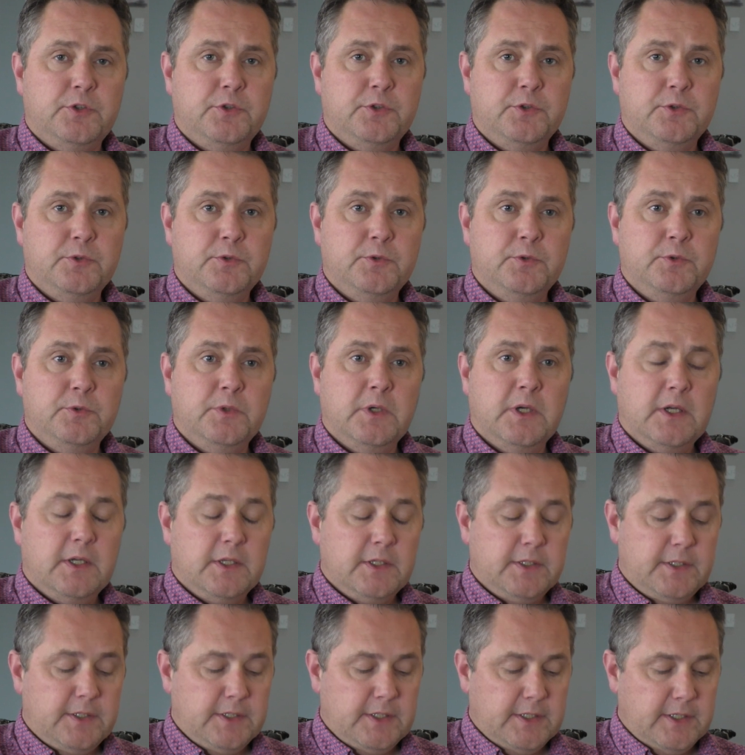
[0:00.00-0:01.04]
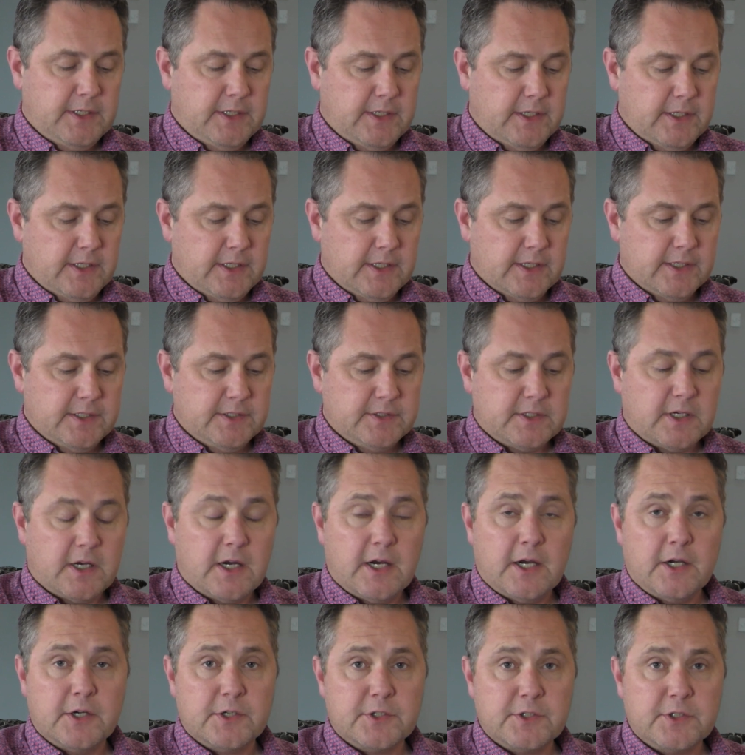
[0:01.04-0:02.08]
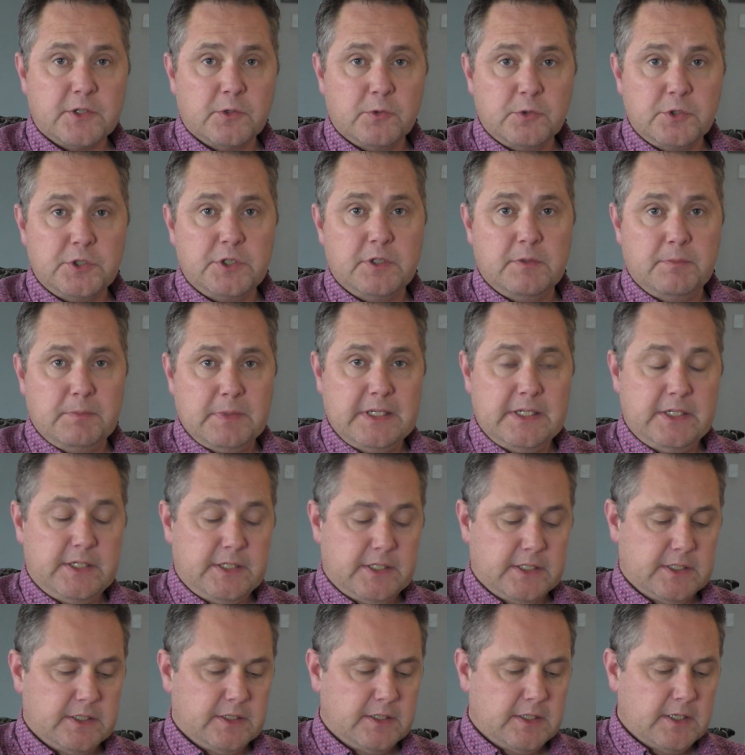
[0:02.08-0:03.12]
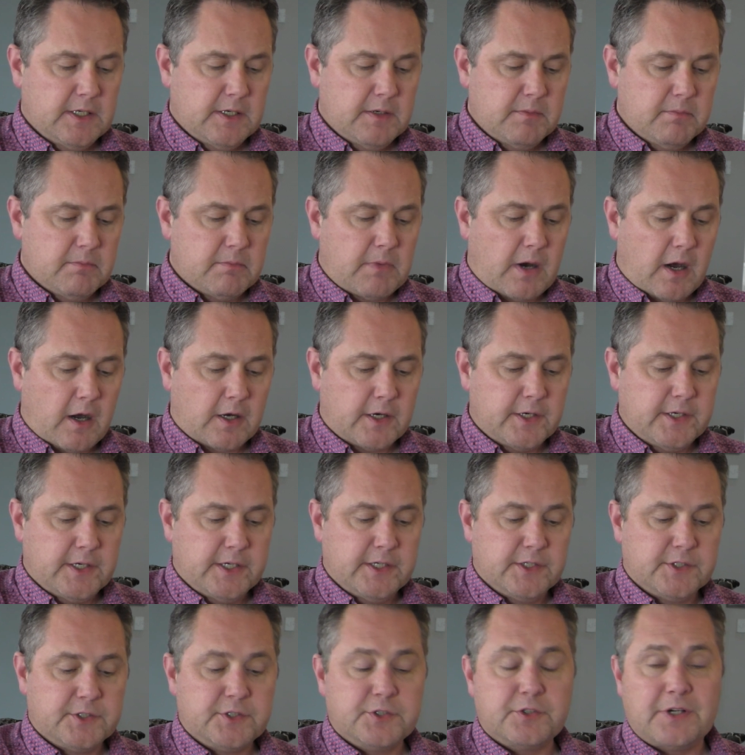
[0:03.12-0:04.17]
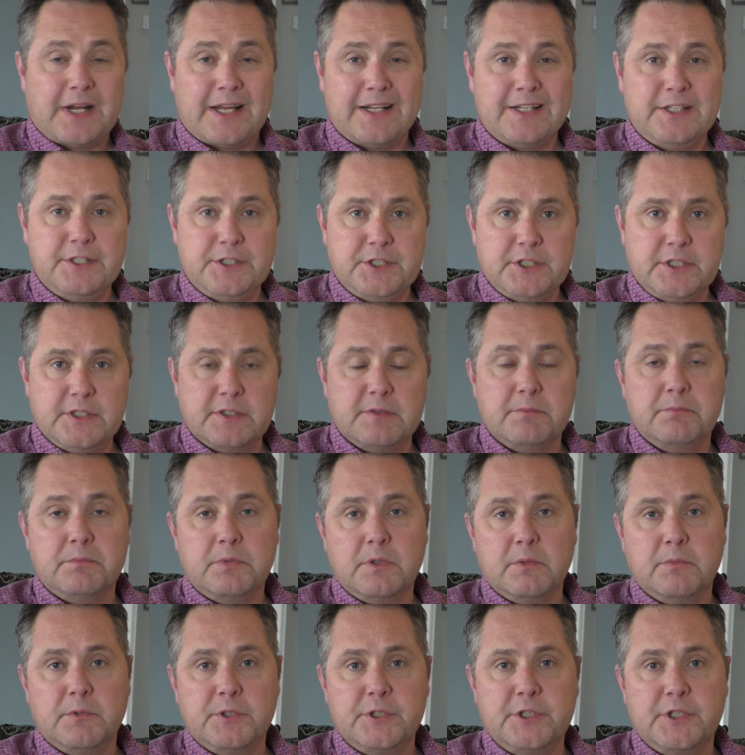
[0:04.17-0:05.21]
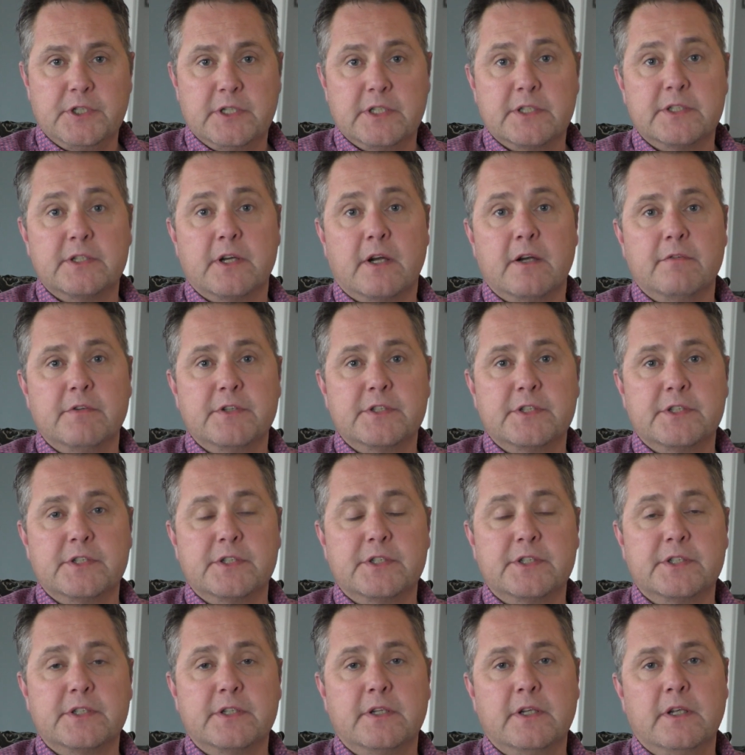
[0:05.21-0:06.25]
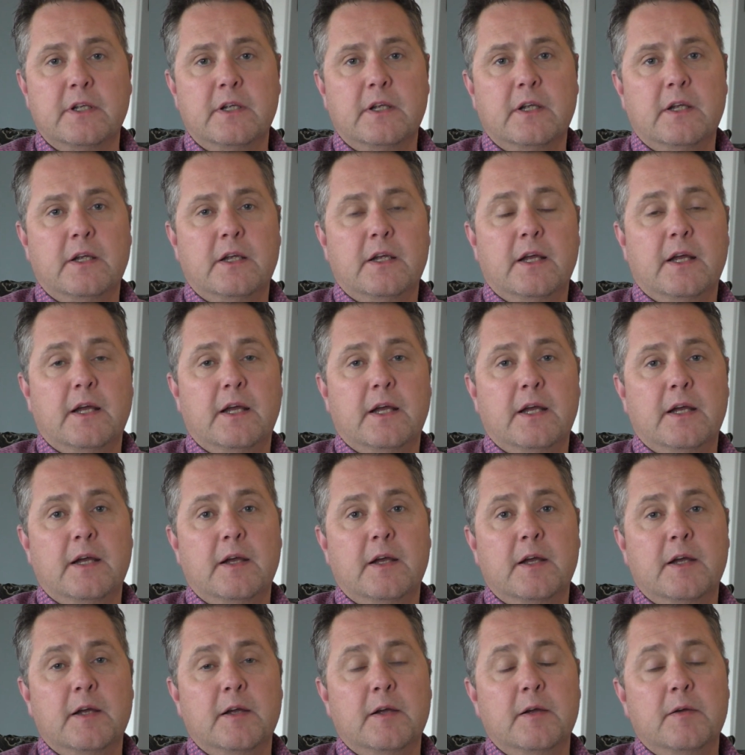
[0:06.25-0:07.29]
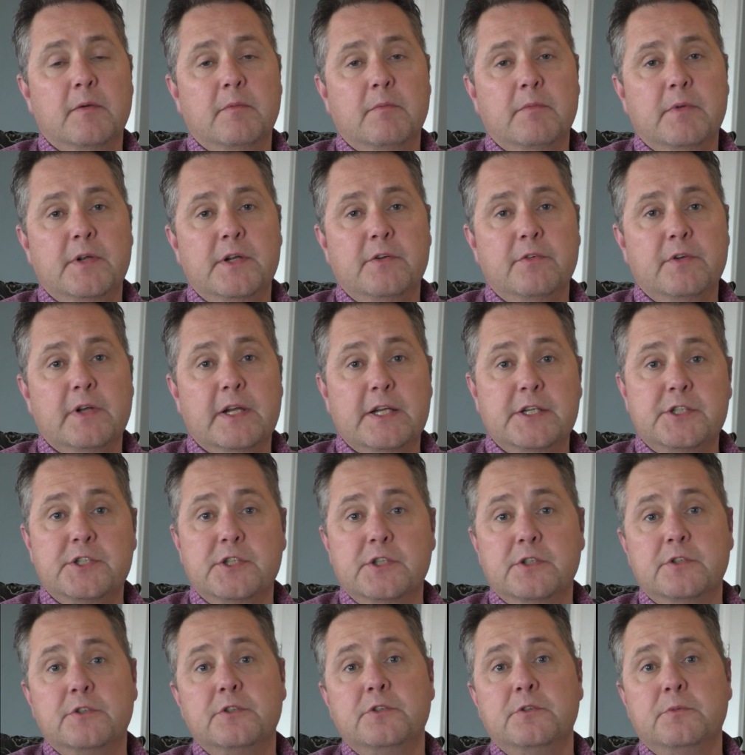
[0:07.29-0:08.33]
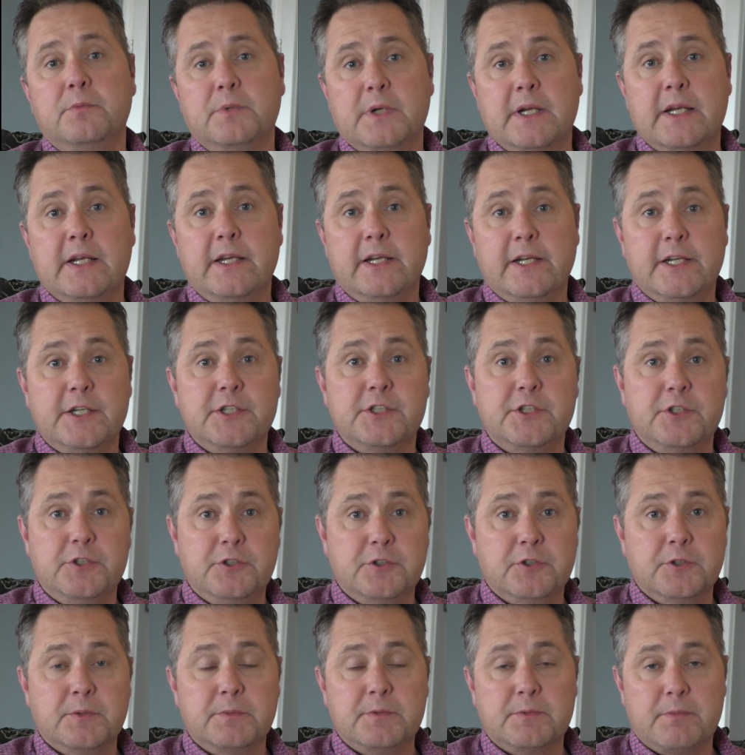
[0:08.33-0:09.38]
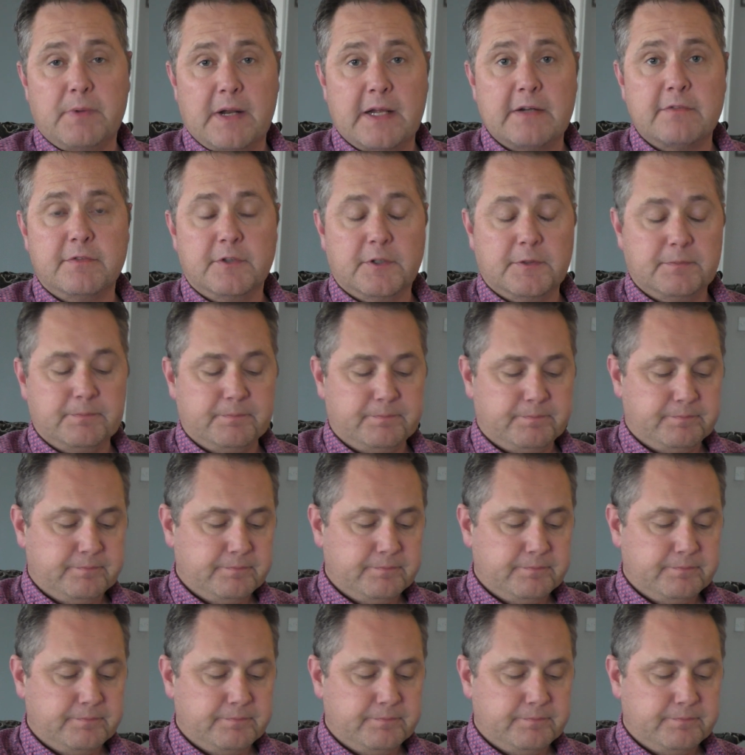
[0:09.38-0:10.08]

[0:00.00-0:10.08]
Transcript: to the entire social media marketing strategies and publishing services um, in relation to Parental Alienation Europe's platform.